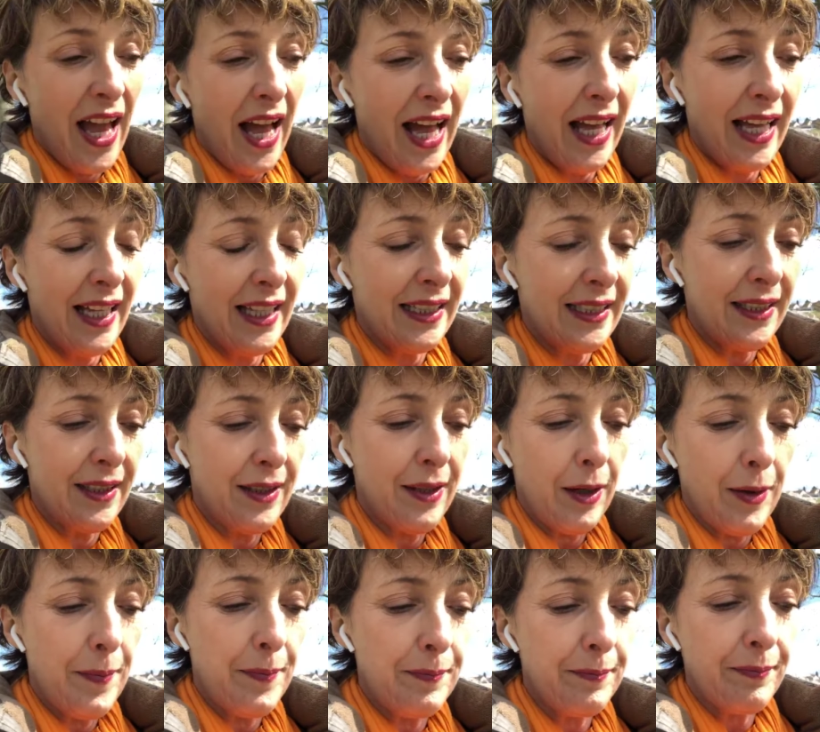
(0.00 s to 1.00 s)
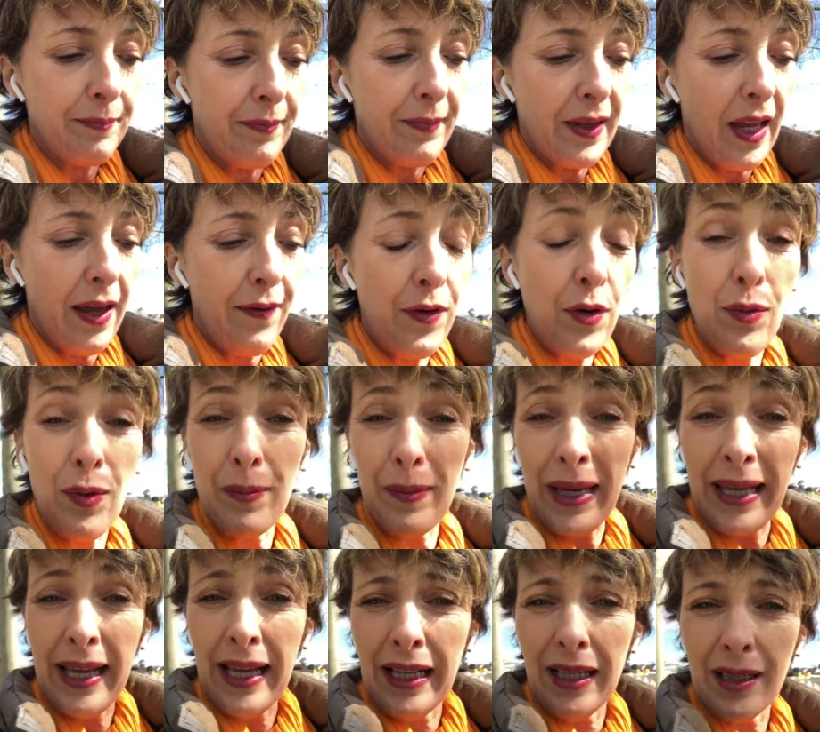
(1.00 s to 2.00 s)
And if you want
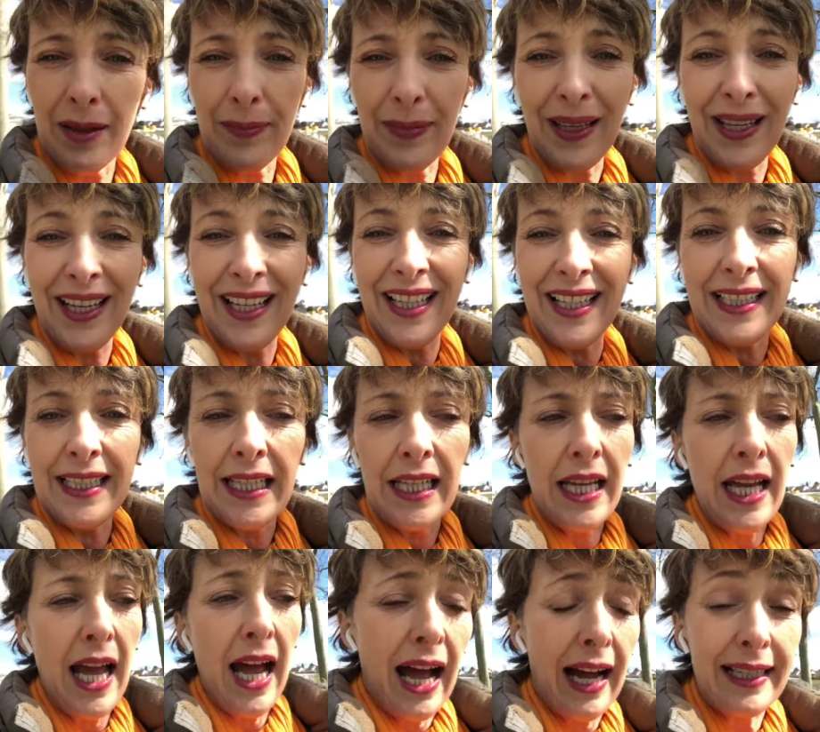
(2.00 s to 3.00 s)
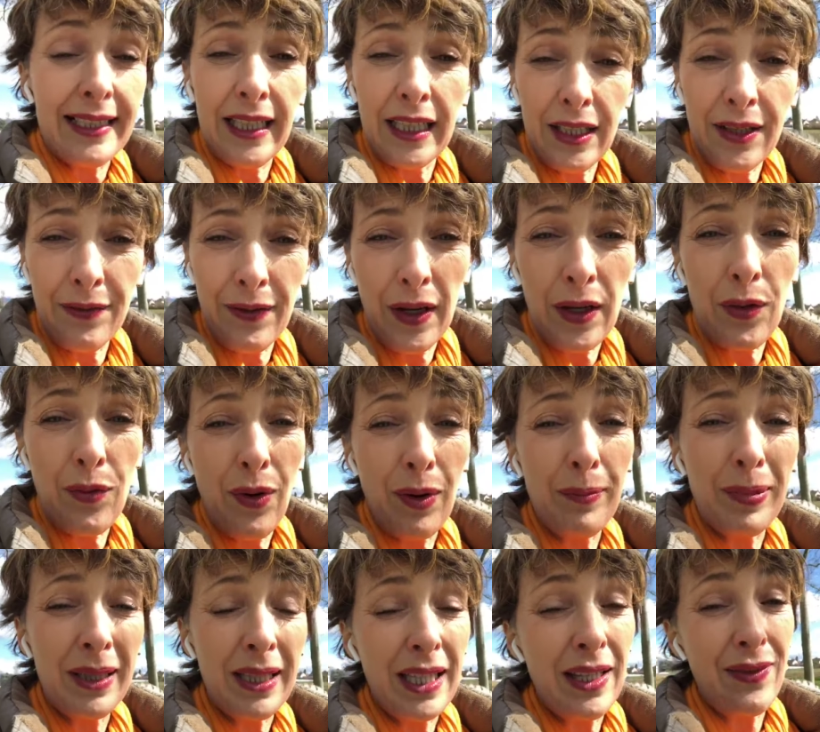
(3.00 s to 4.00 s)
my help in identifying what
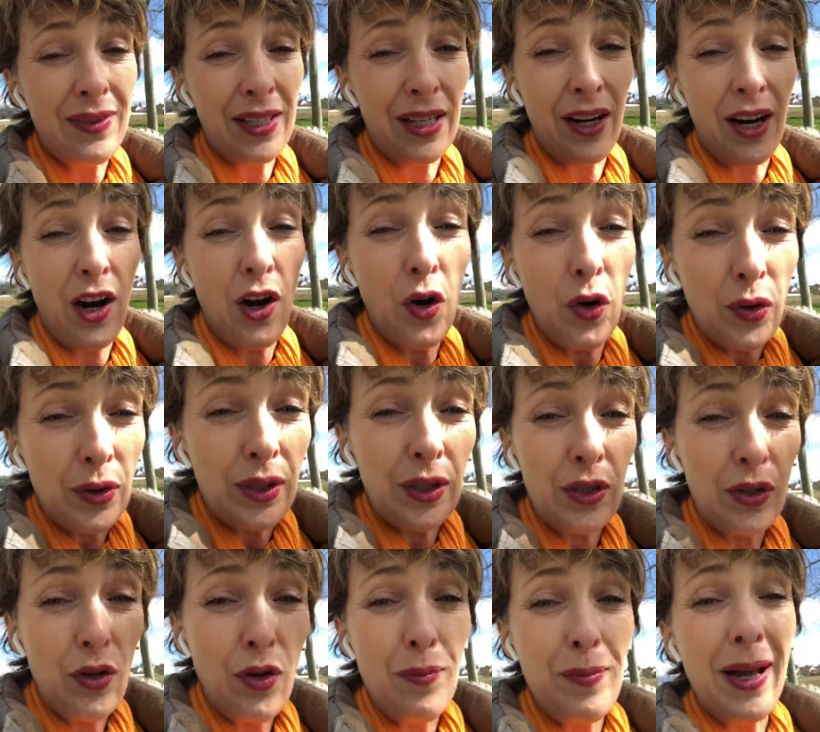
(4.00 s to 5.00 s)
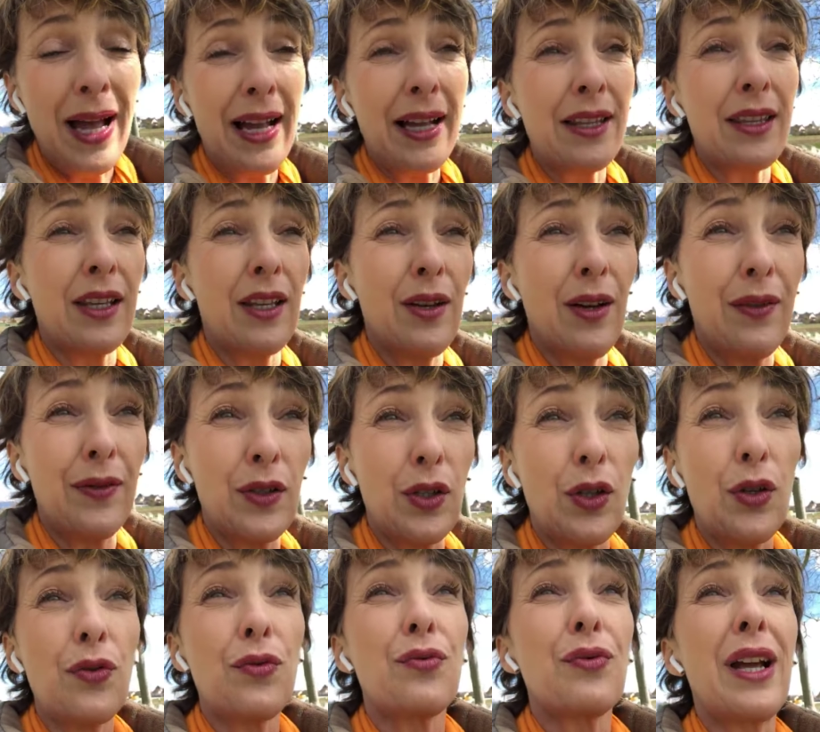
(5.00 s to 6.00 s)
beliefs are holding you back that you have to
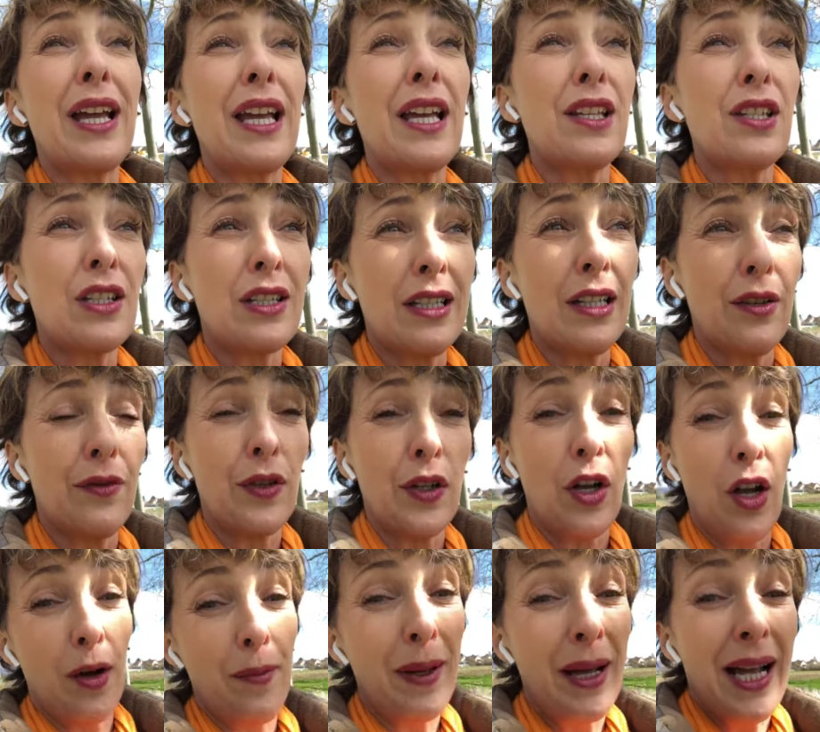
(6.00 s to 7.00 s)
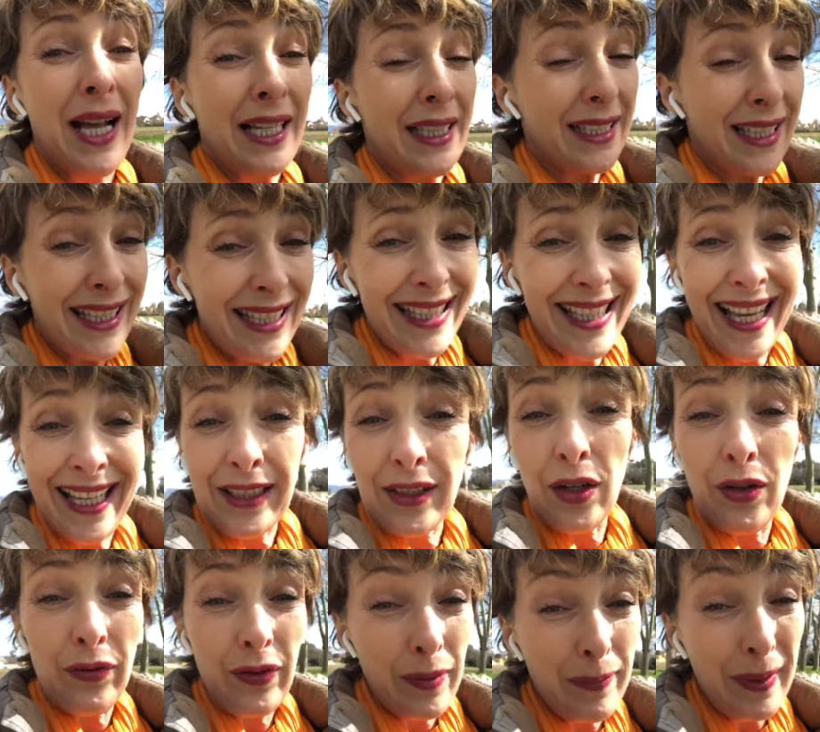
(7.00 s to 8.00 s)
courageously overcome to let
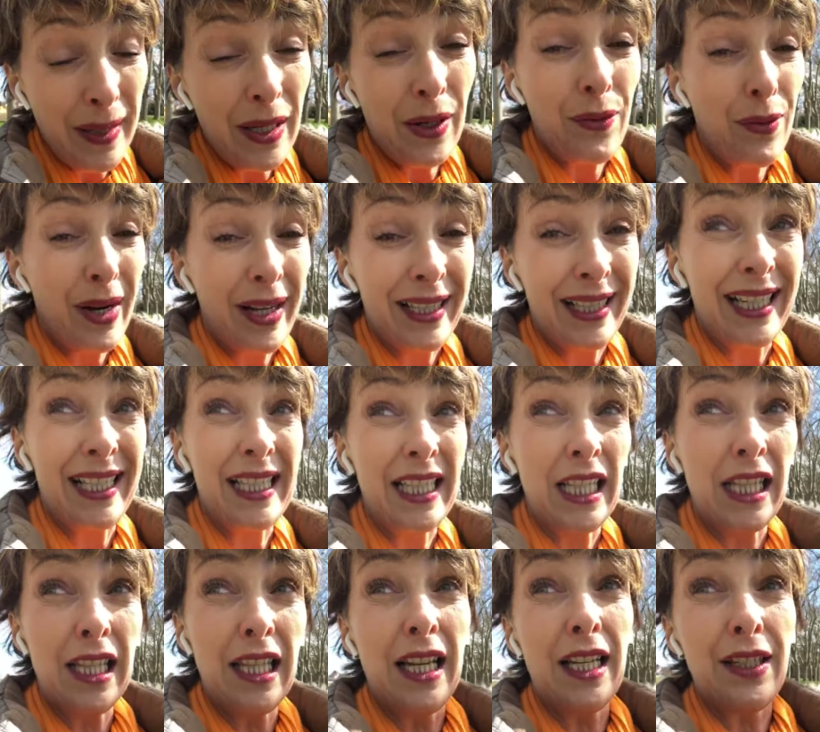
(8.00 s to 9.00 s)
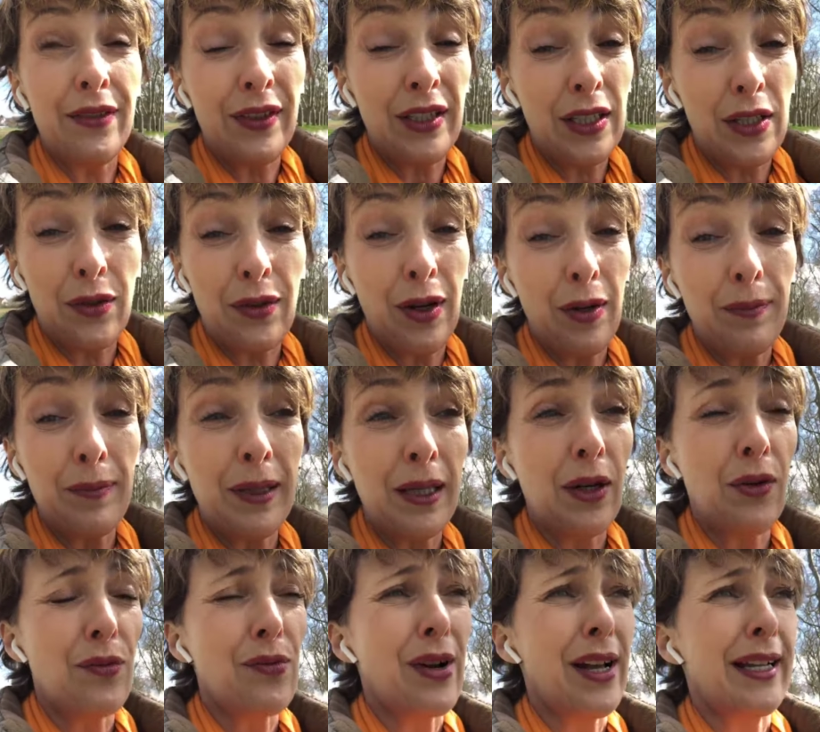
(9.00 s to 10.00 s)
go of the being right, it's a lot of it is around
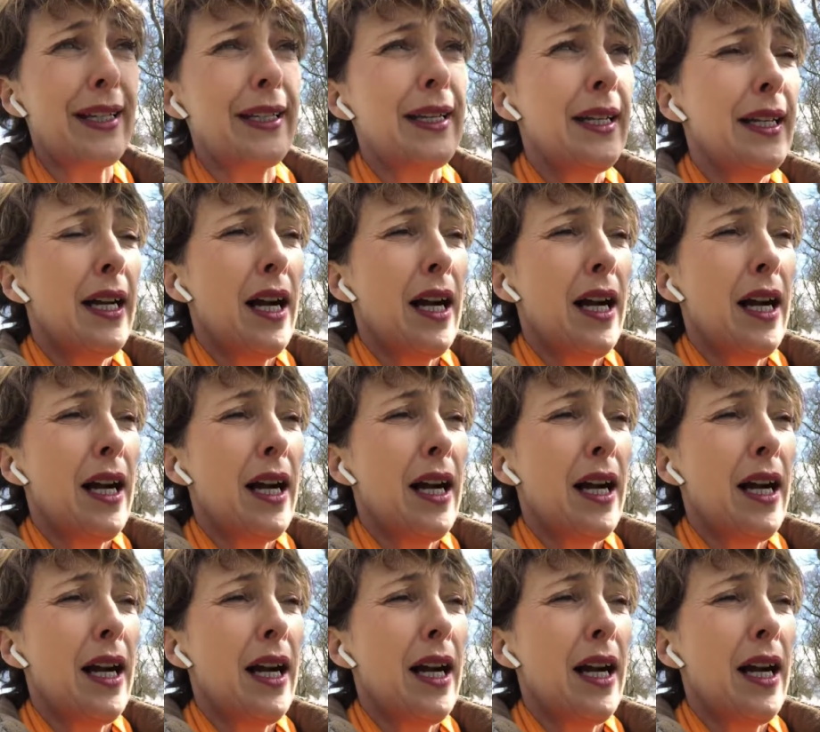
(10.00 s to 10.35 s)
being right.